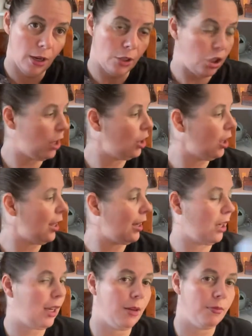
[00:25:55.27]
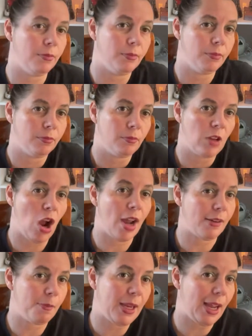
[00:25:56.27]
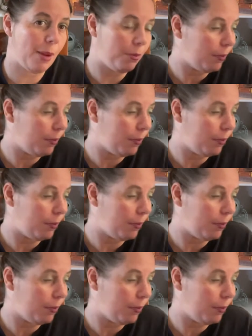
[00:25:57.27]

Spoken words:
ginger that you can kind of pick up